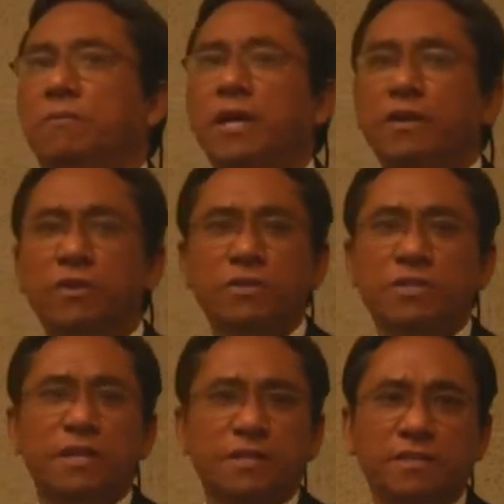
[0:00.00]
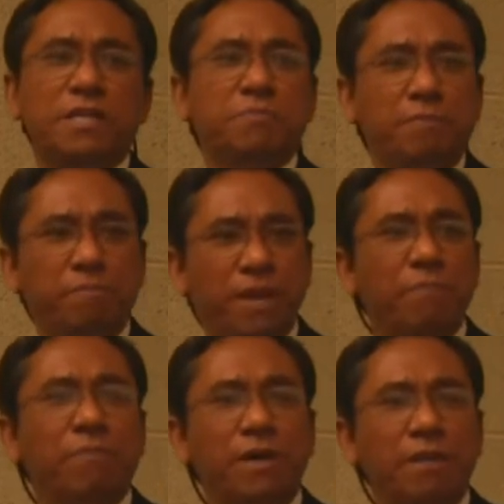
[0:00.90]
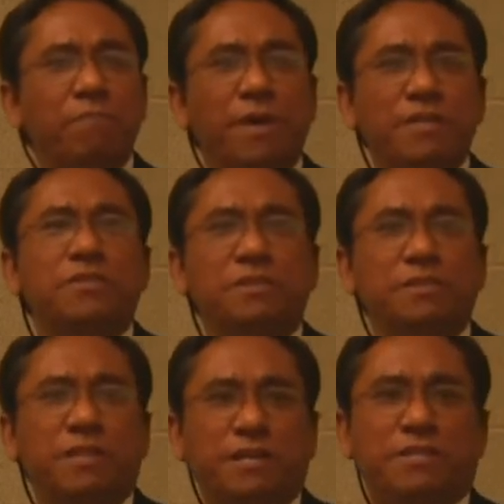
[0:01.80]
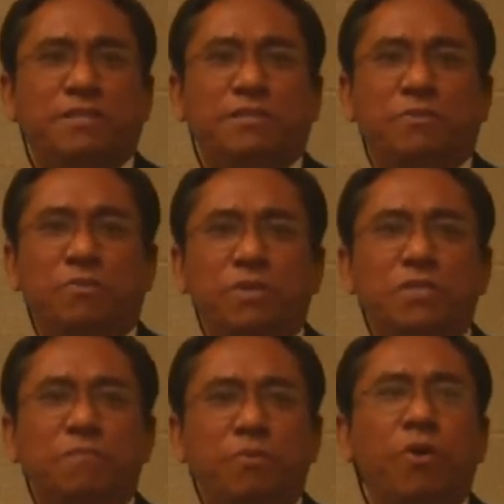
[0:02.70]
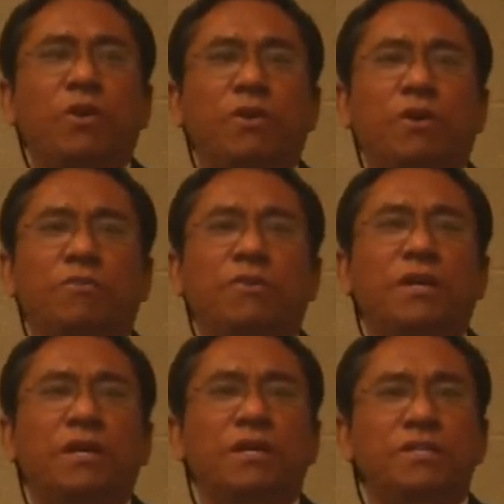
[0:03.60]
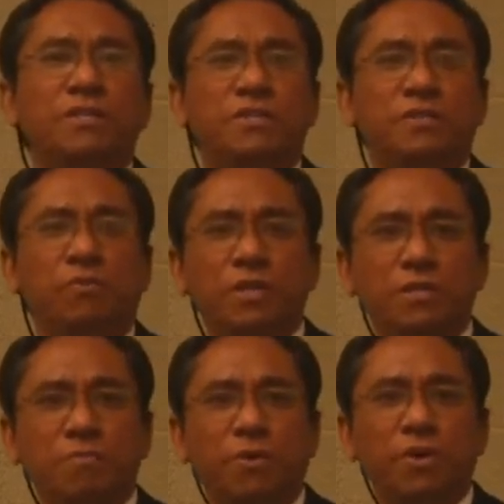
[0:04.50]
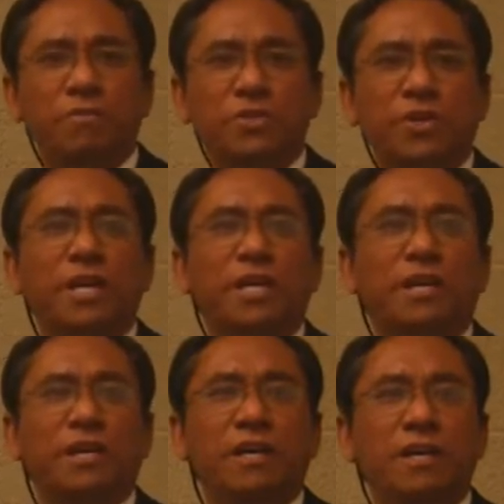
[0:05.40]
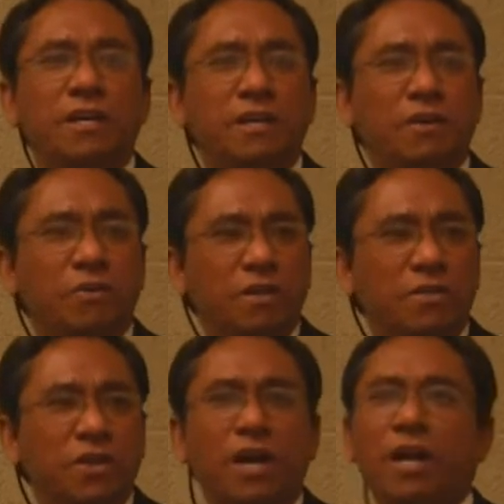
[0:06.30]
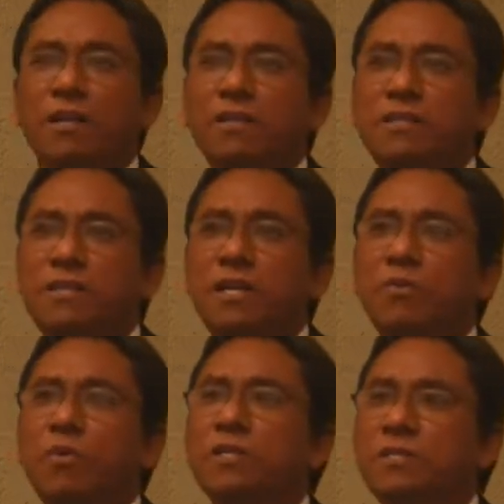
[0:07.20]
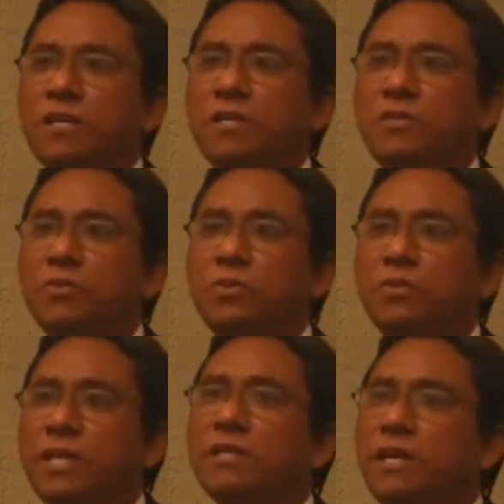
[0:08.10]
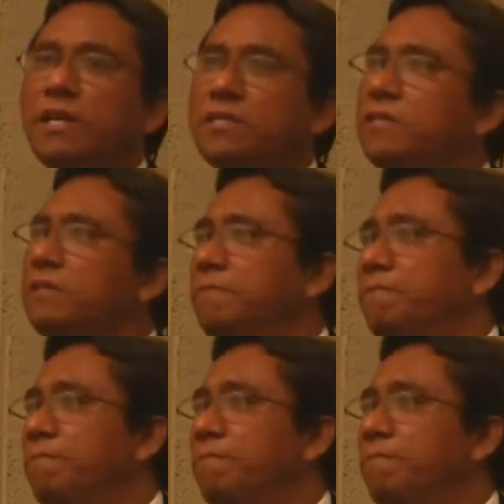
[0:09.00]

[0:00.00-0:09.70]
And not just that test, but paper and pencil tests. What's the point of training a child, standard 1, standard 2, to take tests